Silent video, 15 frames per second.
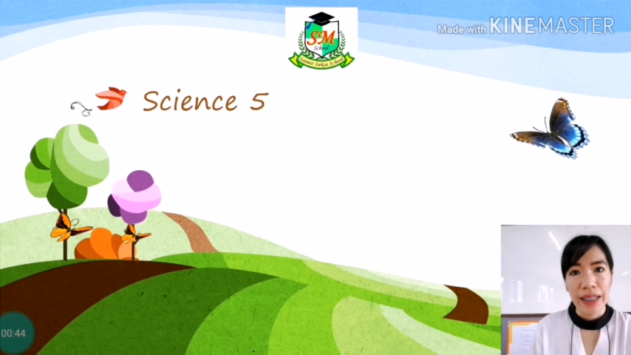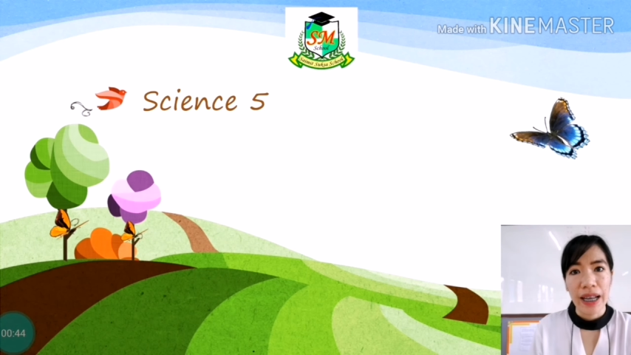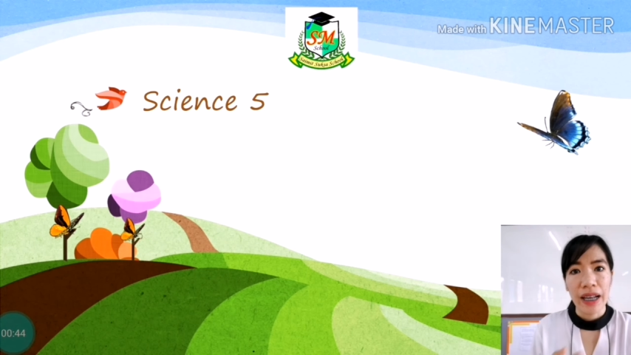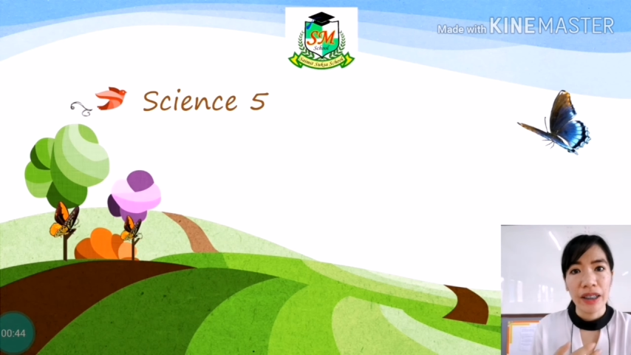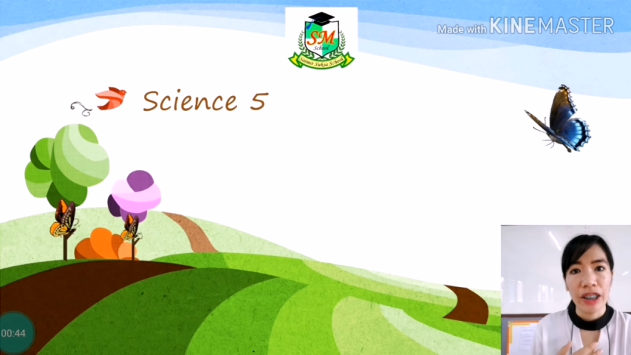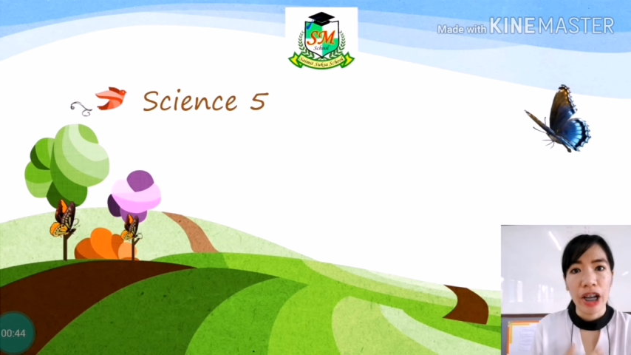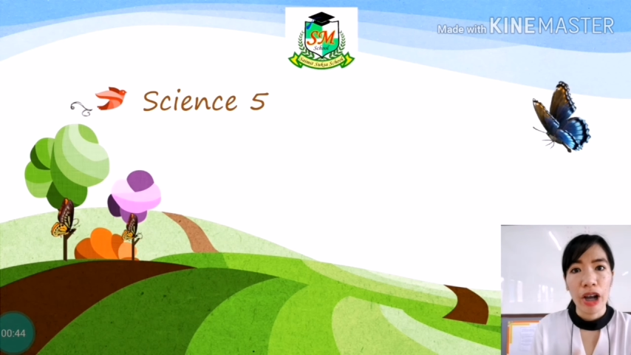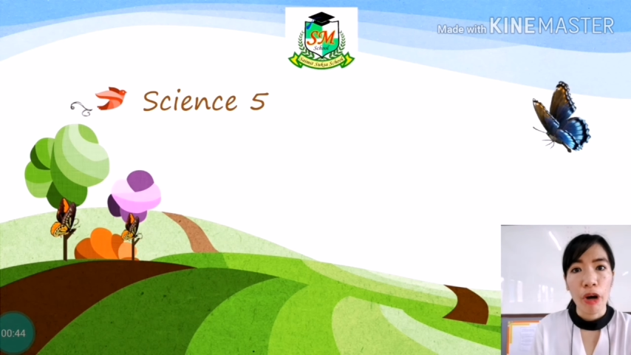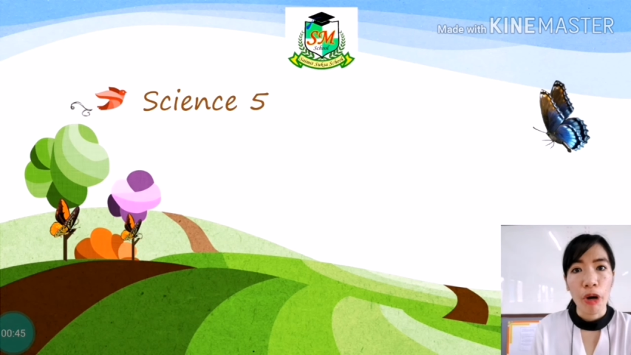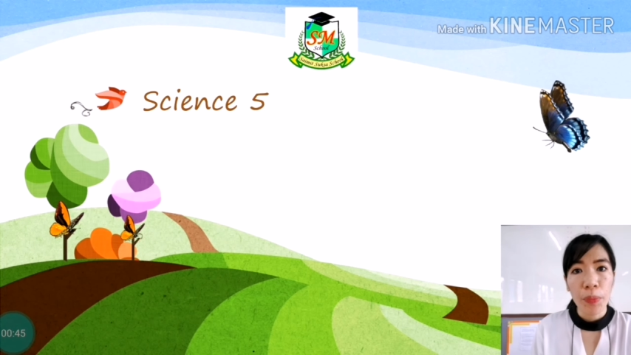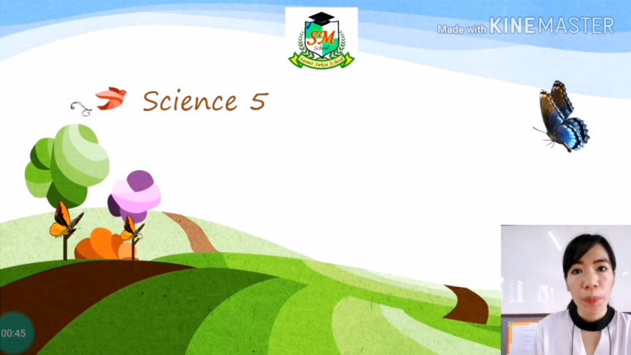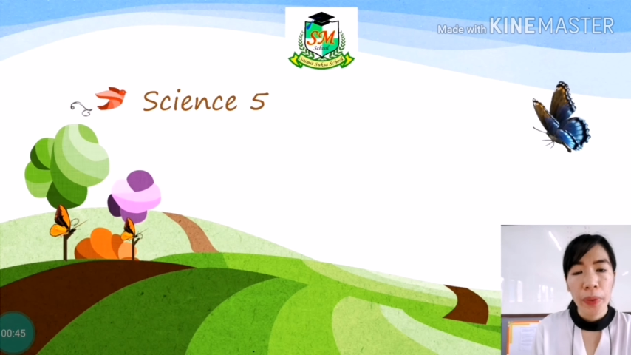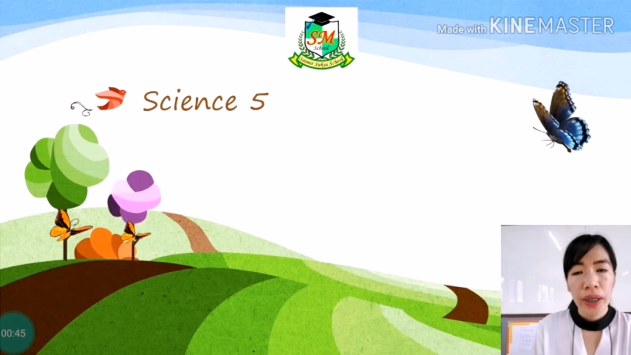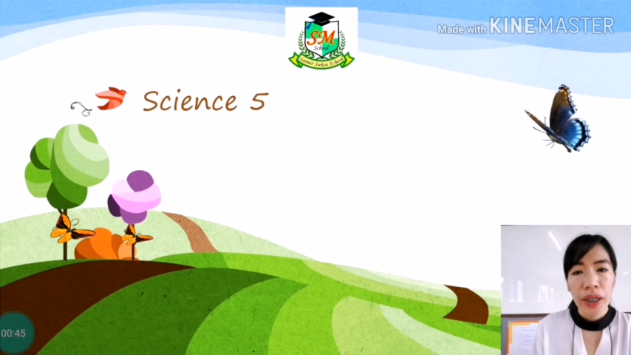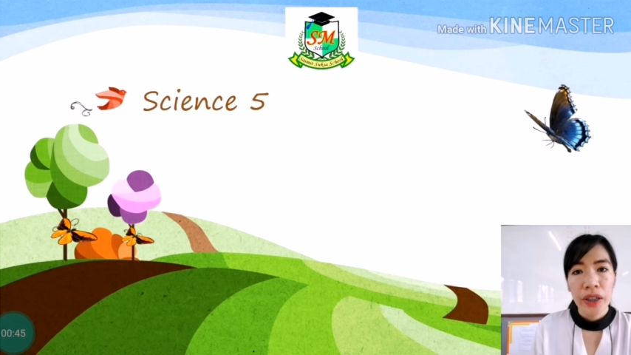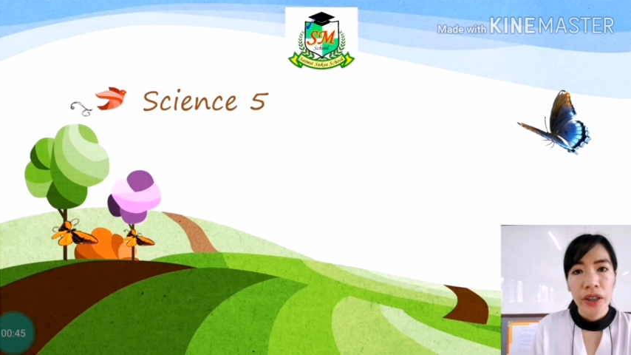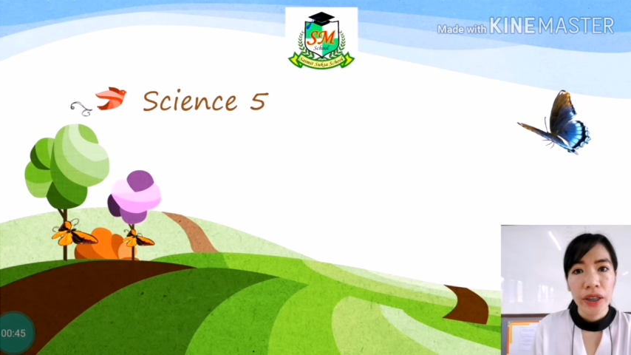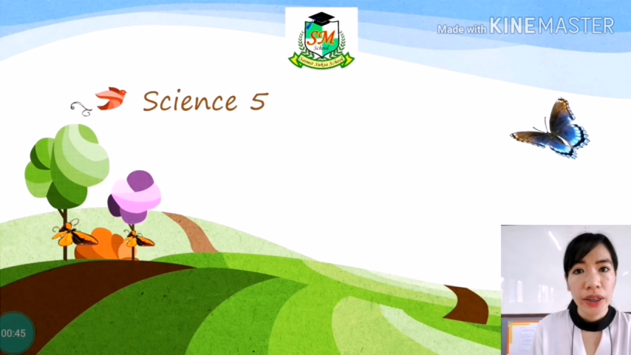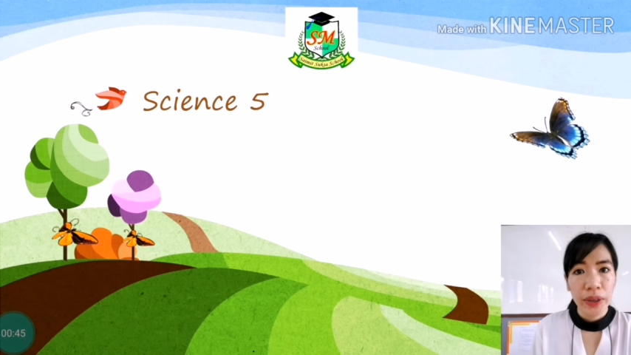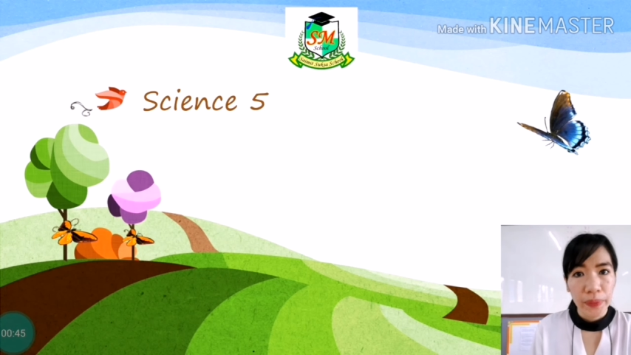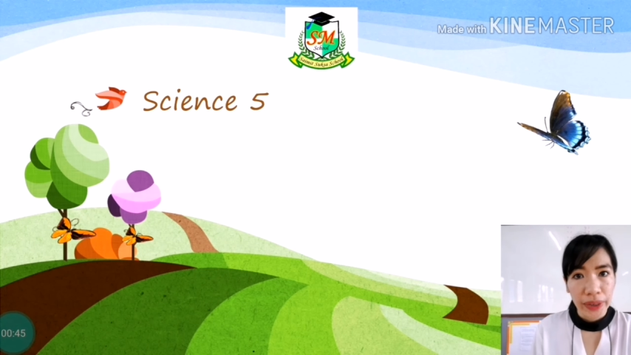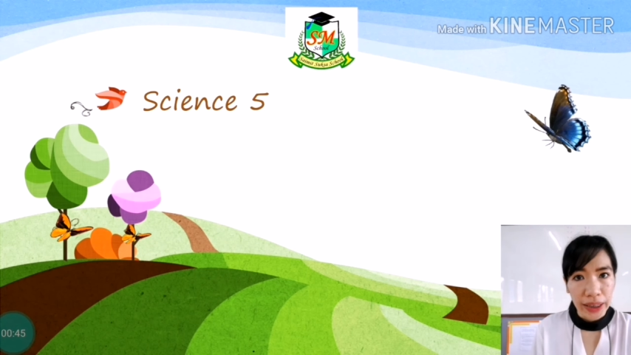and I hope you're
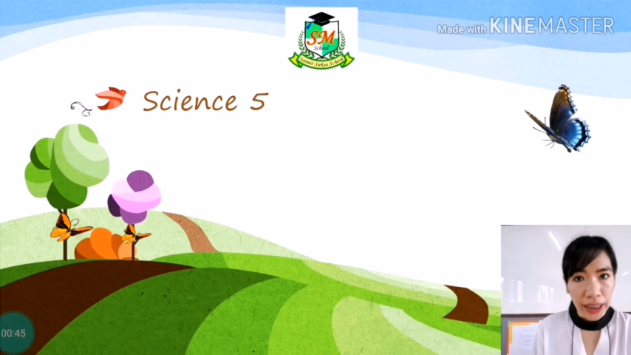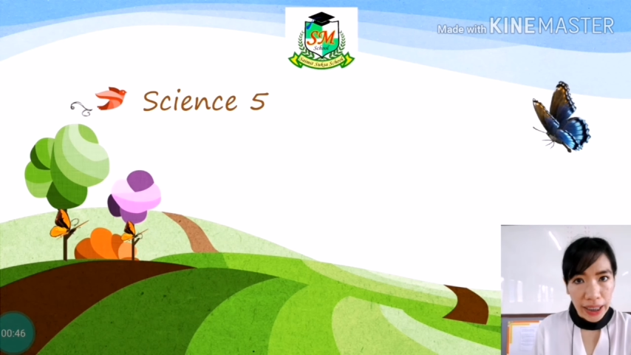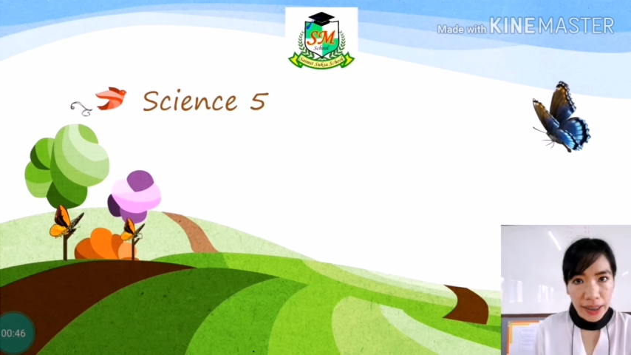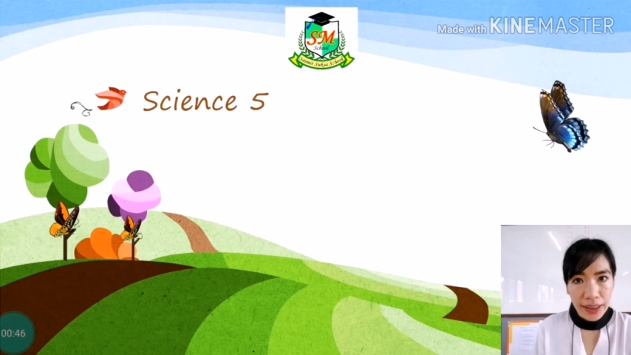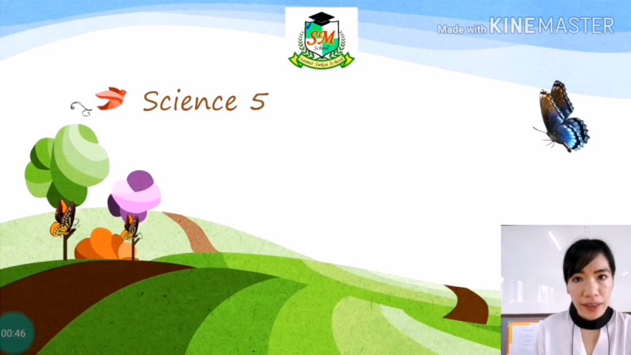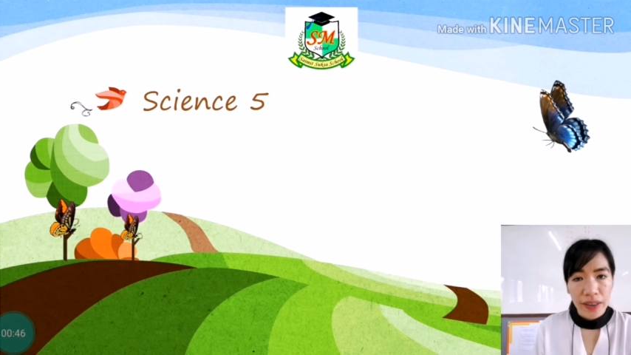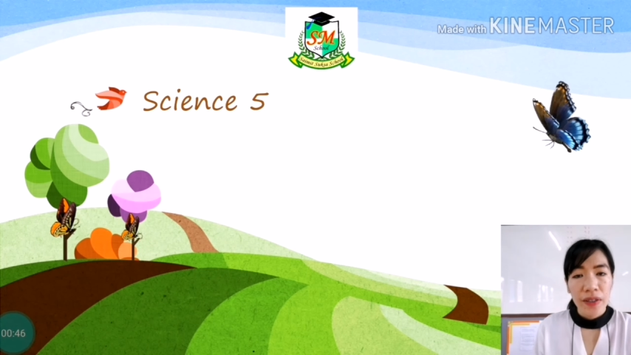doing good.